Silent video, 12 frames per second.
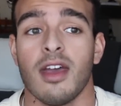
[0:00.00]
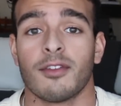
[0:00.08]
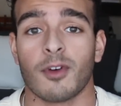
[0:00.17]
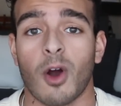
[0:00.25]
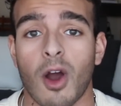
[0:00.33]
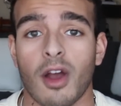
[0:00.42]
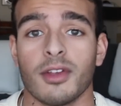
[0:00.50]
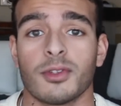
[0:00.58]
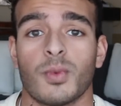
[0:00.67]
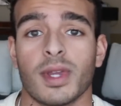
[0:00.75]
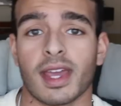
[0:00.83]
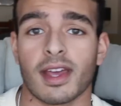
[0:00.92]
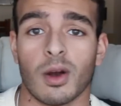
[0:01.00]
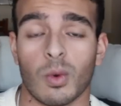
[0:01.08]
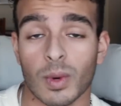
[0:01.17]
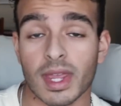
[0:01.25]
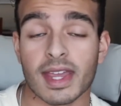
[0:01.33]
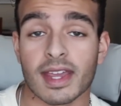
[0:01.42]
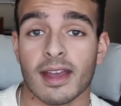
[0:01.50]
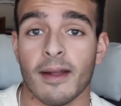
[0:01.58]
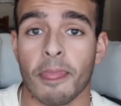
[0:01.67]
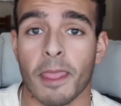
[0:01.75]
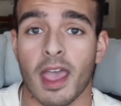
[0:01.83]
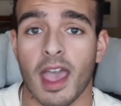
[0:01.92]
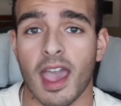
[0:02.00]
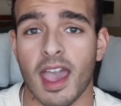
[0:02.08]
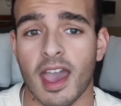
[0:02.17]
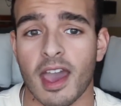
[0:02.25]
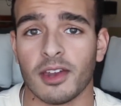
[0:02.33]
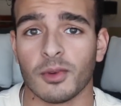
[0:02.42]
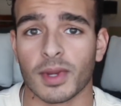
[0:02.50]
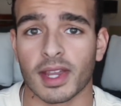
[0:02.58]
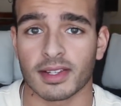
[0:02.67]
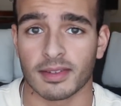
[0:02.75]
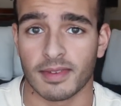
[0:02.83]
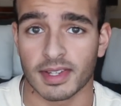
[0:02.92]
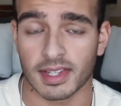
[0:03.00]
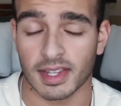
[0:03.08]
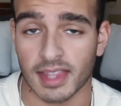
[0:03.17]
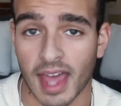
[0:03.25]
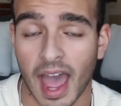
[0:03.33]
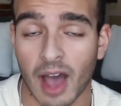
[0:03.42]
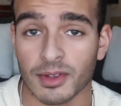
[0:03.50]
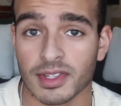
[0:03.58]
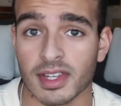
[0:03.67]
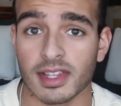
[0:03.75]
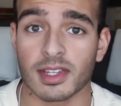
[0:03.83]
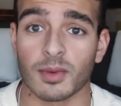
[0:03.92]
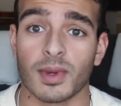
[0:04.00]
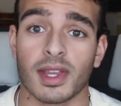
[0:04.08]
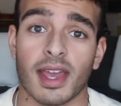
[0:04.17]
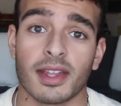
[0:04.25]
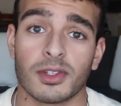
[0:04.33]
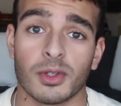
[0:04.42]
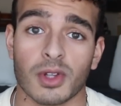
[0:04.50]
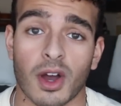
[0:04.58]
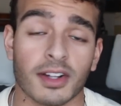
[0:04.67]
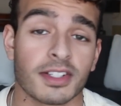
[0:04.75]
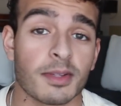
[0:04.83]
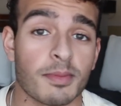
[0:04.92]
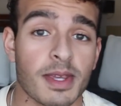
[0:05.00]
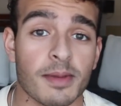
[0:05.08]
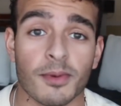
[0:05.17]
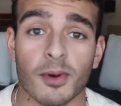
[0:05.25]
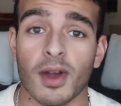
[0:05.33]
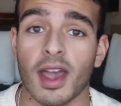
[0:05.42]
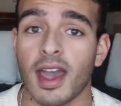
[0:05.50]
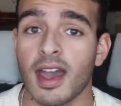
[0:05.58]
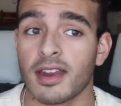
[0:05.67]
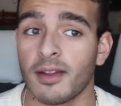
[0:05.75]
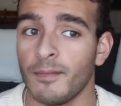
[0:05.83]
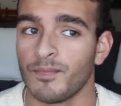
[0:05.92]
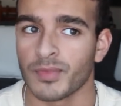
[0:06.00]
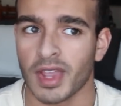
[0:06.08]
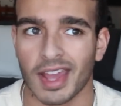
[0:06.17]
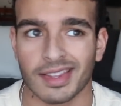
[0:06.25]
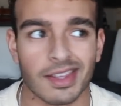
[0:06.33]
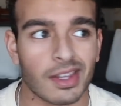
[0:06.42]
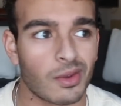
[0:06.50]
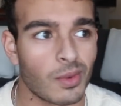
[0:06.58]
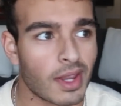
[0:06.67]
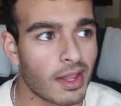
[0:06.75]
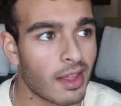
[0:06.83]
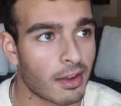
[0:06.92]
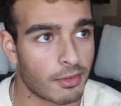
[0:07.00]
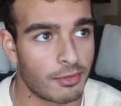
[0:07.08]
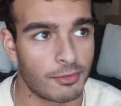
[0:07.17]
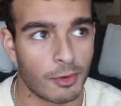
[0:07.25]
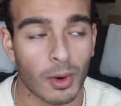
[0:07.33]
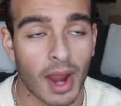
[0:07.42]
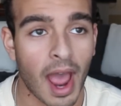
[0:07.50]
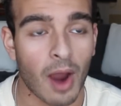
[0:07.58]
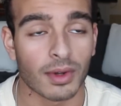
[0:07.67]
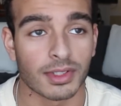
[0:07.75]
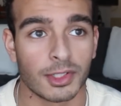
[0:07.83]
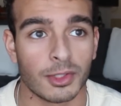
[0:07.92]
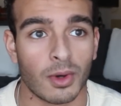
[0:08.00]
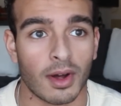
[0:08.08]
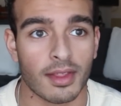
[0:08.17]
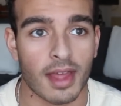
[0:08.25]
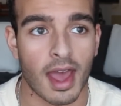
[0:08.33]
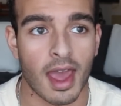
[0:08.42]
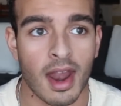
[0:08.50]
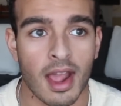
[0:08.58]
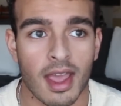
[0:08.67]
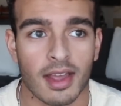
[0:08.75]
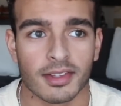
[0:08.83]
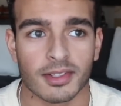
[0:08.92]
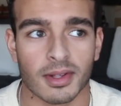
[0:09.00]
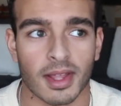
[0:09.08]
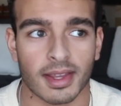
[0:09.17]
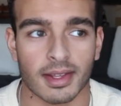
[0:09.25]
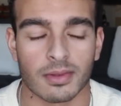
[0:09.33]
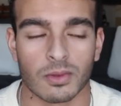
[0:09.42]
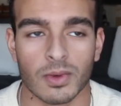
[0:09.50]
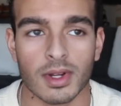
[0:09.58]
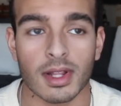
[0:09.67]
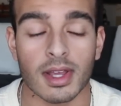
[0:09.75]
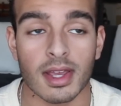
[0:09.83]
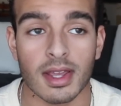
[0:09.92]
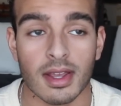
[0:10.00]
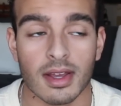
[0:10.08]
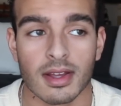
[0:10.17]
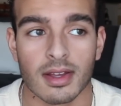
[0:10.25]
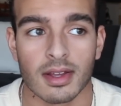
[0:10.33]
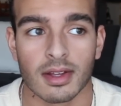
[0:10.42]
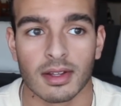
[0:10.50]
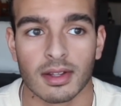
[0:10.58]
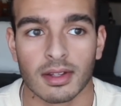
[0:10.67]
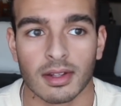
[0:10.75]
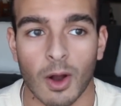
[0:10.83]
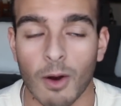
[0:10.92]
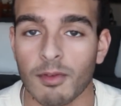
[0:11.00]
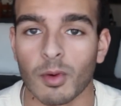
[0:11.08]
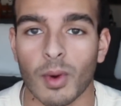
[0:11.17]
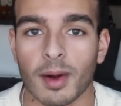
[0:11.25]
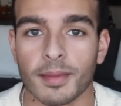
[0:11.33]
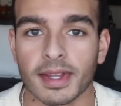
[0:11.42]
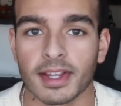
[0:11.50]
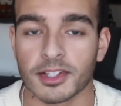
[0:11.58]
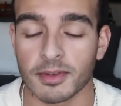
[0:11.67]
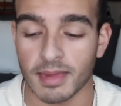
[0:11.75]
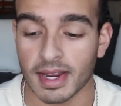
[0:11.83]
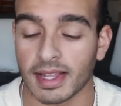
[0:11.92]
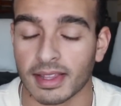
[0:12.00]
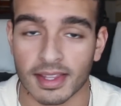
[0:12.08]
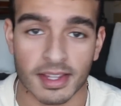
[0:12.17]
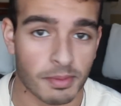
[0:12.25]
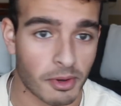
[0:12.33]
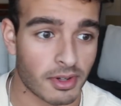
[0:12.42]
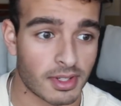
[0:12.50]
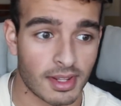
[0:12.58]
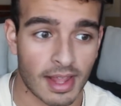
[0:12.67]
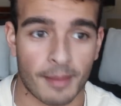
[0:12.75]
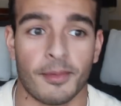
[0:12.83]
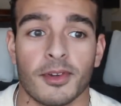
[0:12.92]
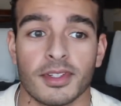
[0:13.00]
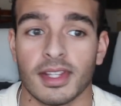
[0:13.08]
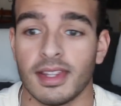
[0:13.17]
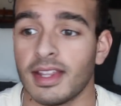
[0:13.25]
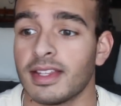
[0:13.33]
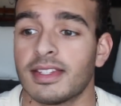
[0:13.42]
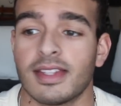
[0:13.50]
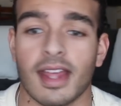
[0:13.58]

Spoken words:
For ours, we get a week, and we get to visit the houses, and we get to talk to the people, and I think we get 4 hours to do all that. So it's really overwhelming because you're meeting this person, that person, this,